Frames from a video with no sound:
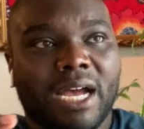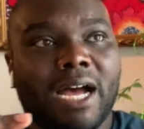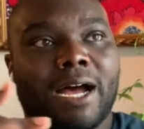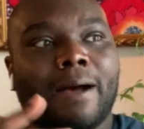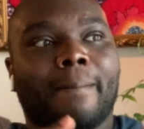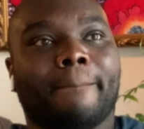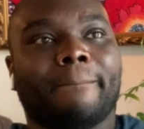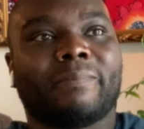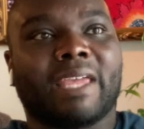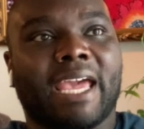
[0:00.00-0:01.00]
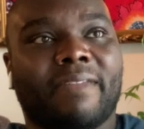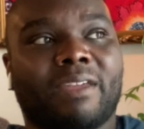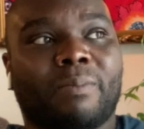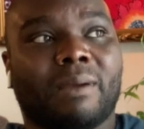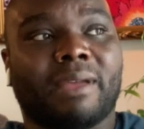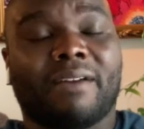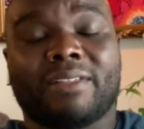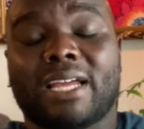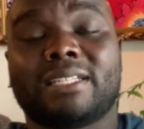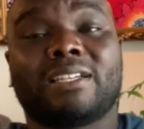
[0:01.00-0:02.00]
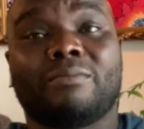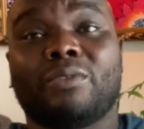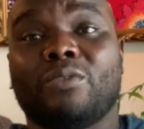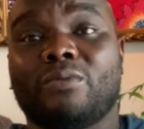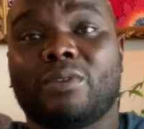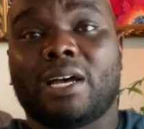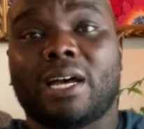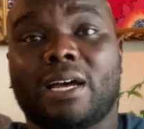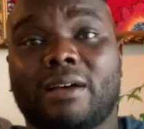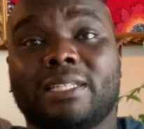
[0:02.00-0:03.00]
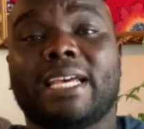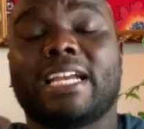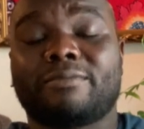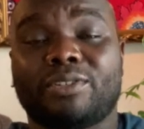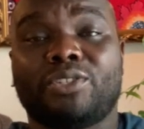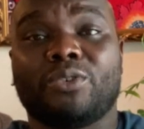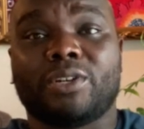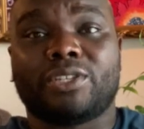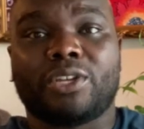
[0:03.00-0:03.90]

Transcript: Um, and they probably have a lot of sentimental uh, attachments to it.